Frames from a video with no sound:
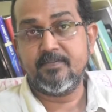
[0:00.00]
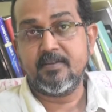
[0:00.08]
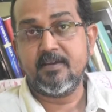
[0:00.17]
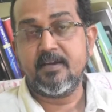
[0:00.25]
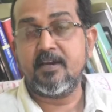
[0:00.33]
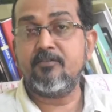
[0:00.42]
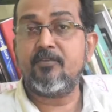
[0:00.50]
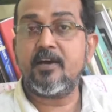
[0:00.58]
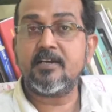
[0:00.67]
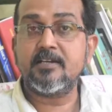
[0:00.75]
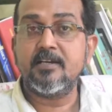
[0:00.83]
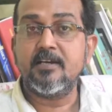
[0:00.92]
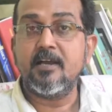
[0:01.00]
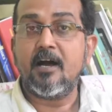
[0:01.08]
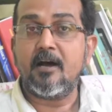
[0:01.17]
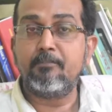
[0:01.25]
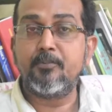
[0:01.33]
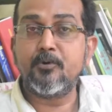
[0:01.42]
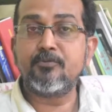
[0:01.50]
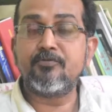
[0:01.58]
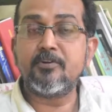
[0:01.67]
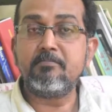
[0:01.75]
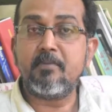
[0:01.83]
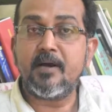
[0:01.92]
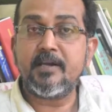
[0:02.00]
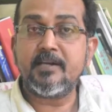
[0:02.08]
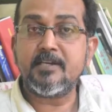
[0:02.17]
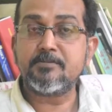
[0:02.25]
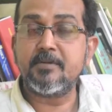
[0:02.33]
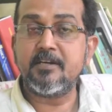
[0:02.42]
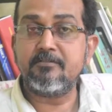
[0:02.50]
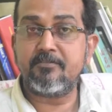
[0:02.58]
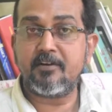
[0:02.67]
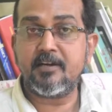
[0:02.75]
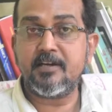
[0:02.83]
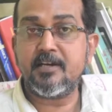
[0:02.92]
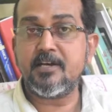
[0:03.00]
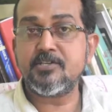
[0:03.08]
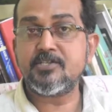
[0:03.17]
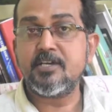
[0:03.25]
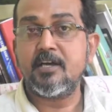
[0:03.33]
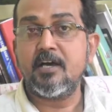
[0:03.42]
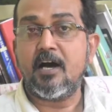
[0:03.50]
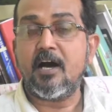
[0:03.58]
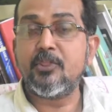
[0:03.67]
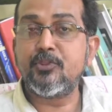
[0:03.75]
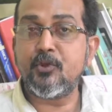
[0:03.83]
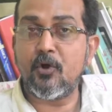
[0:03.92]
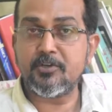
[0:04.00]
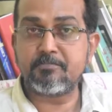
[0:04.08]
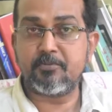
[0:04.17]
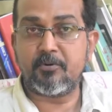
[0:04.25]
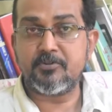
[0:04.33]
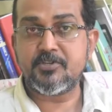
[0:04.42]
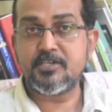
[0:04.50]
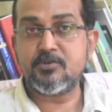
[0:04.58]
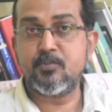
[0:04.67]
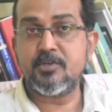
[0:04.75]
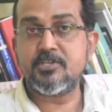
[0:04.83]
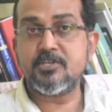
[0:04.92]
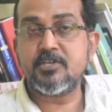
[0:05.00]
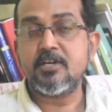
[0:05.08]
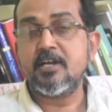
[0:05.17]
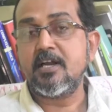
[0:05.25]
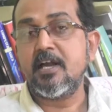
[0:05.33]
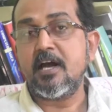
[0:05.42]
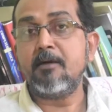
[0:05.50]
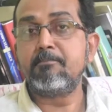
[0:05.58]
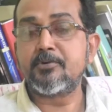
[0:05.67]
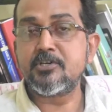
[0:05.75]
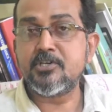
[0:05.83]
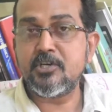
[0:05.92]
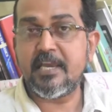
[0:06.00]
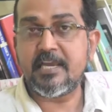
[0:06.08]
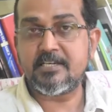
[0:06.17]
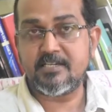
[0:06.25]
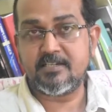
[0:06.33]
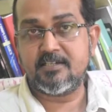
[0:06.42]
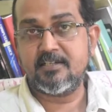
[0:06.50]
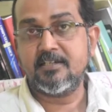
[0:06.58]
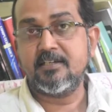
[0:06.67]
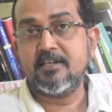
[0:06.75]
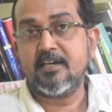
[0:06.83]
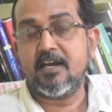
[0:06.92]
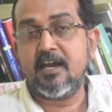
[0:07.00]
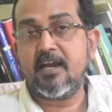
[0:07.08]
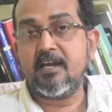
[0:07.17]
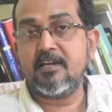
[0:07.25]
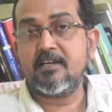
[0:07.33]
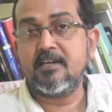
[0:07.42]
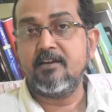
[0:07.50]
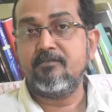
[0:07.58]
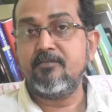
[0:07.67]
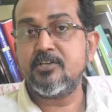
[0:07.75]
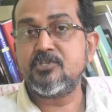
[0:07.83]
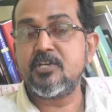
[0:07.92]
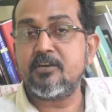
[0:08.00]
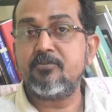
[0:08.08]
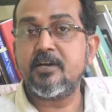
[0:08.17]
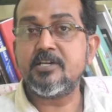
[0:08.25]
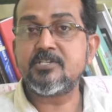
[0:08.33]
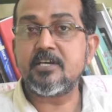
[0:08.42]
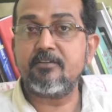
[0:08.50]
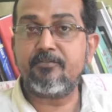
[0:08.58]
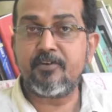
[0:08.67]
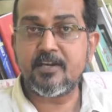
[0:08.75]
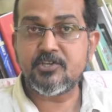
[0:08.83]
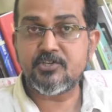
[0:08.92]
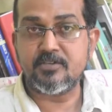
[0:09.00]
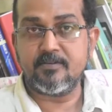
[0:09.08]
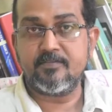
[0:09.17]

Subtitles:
In fact, a beautiful mind has been defined as a thought process which is appreciated and which generates affection.